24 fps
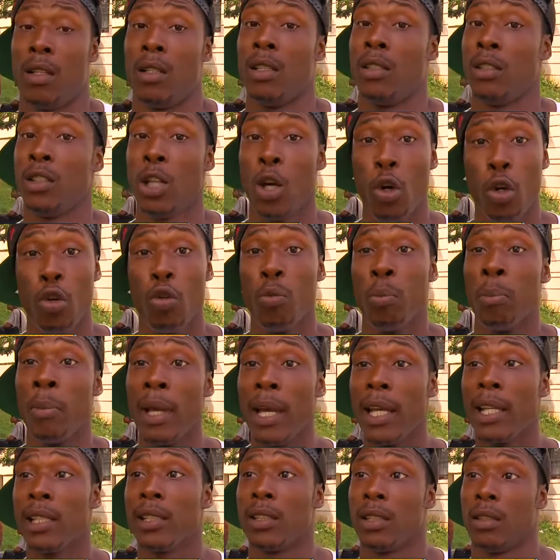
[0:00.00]
a total
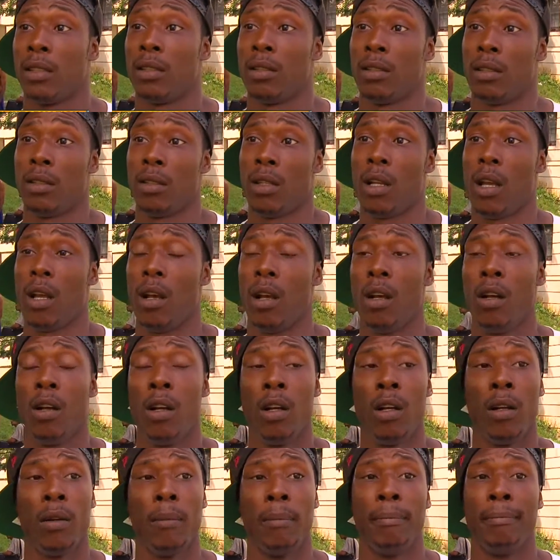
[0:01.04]
mess.
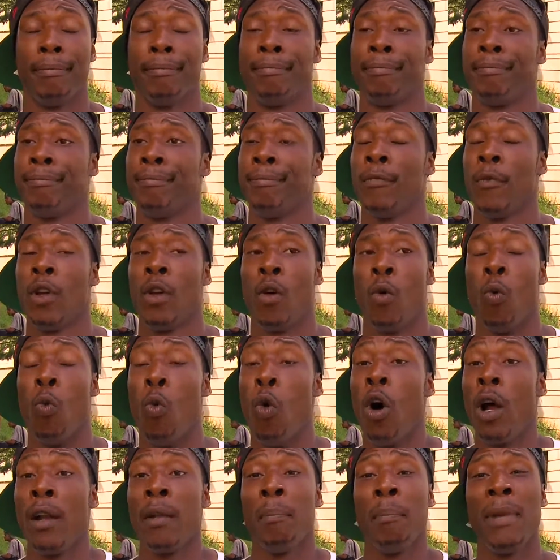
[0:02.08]
Um,
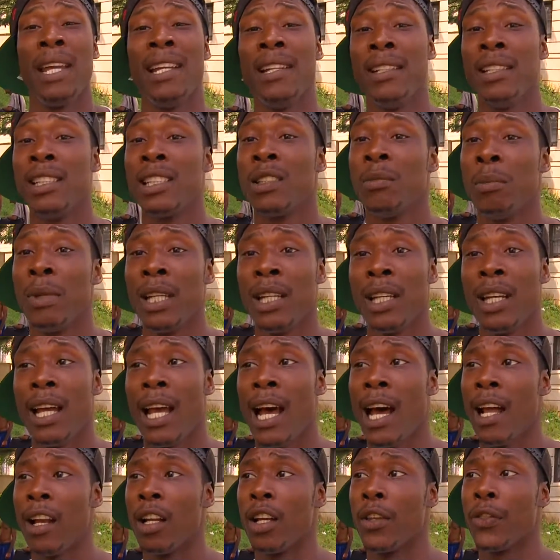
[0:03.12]
one maintenance man
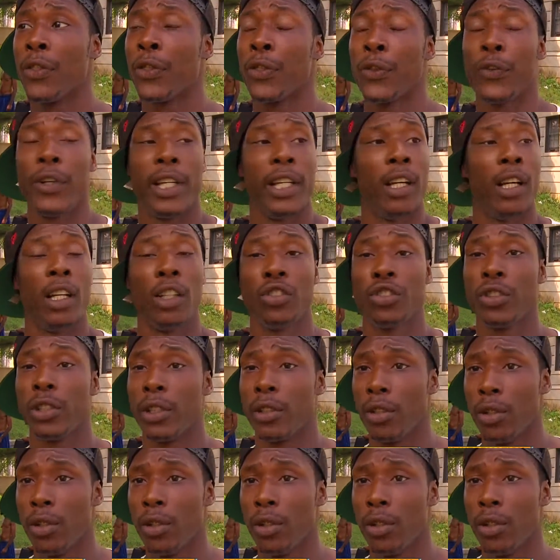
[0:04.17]
out of three hundred